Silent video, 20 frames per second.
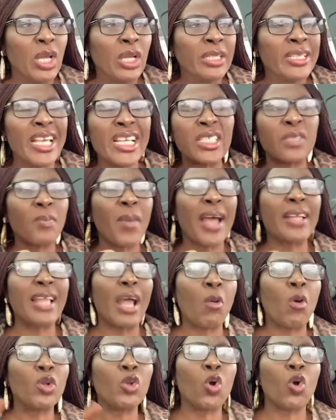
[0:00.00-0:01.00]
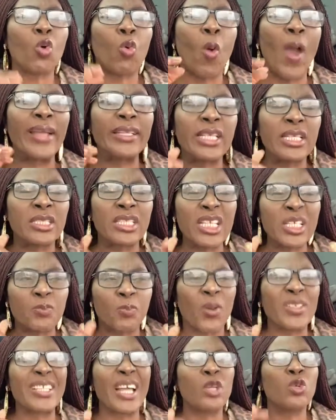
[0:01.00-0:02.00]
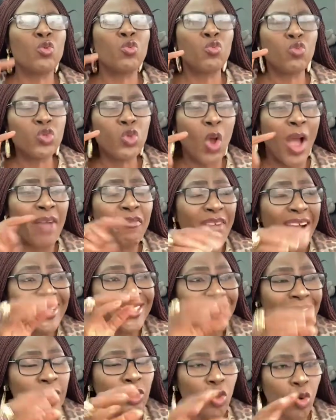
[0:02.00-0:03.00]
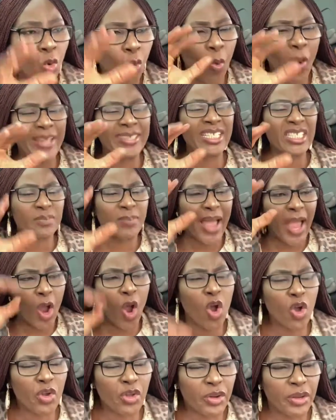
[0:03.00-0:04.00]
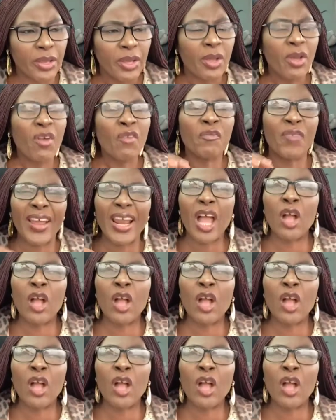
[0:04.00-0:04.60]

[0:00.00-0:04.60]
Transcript: this man that want to quiet, this person that you have assigned to quiet this my hungry, Father